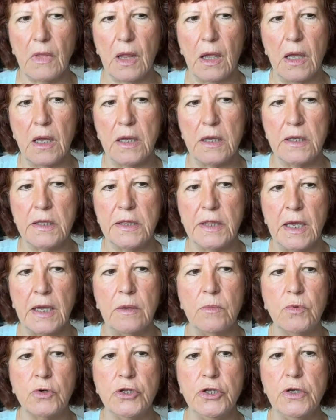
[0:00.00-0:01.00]

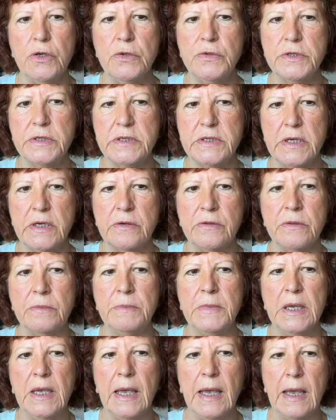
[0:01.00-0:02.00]
they want you to tell
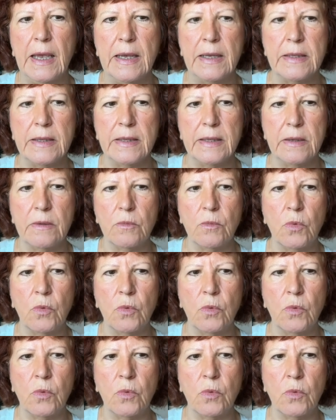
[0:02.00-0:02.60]
them again